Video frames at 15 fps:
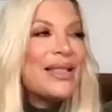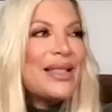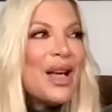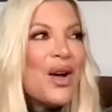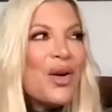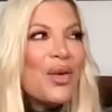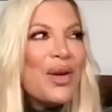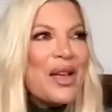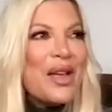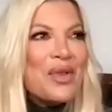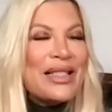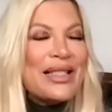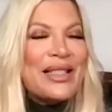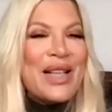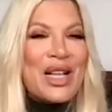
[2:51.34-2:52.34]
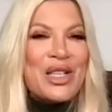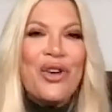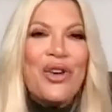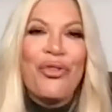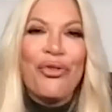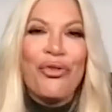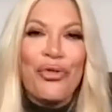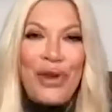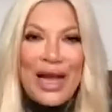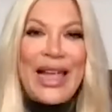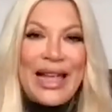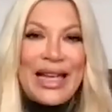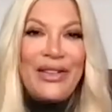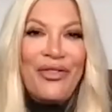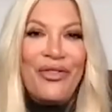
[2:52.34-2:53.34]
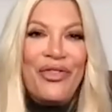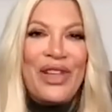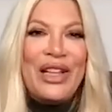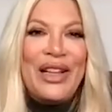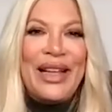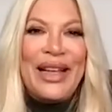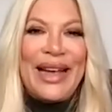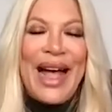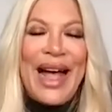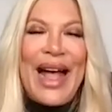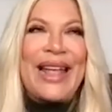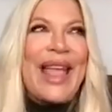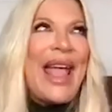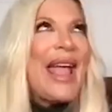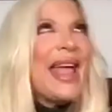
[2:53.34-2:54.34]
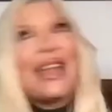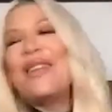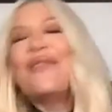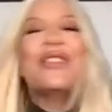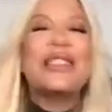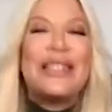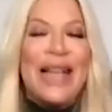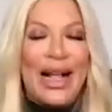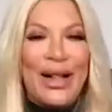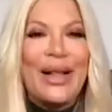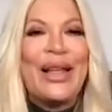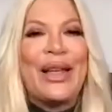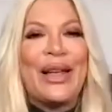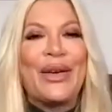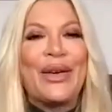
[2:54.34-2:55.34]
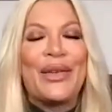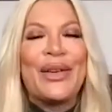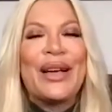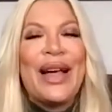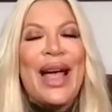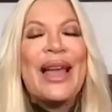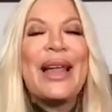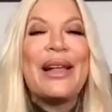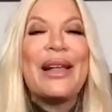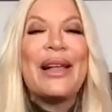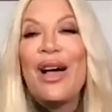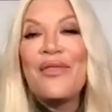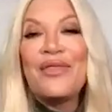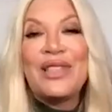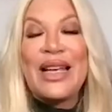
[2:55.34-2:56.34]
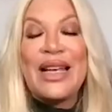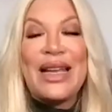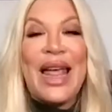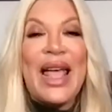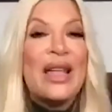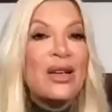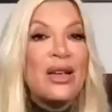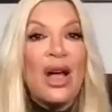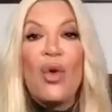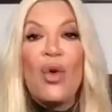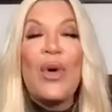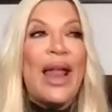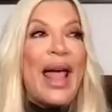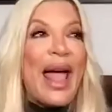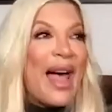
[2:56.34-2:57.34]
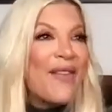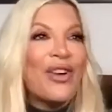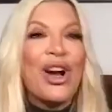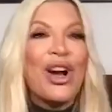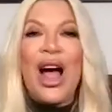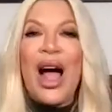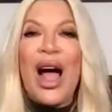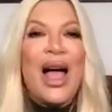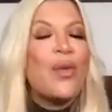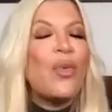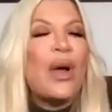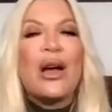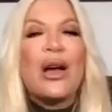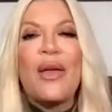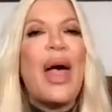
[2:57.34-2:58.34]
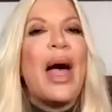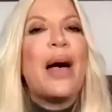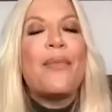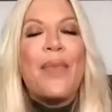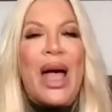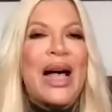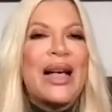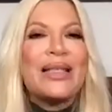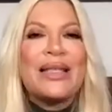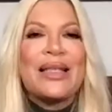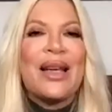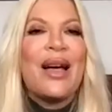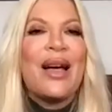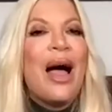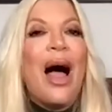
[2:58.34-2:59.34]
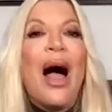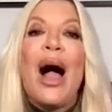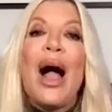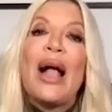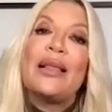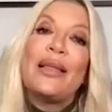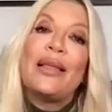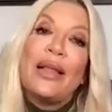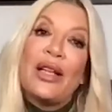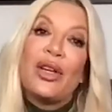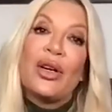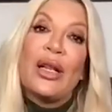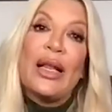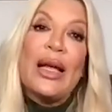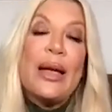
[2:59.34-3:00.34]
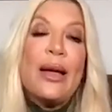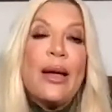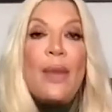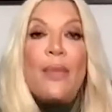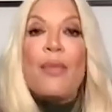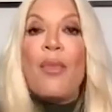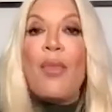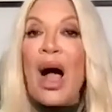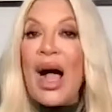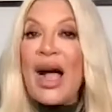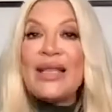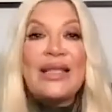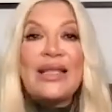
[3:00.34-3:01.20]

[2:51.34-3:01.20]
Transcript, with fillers: So it was such a freeing feeling. I can't even tell you. And I loved it. And whenever I wear that mask, I literally I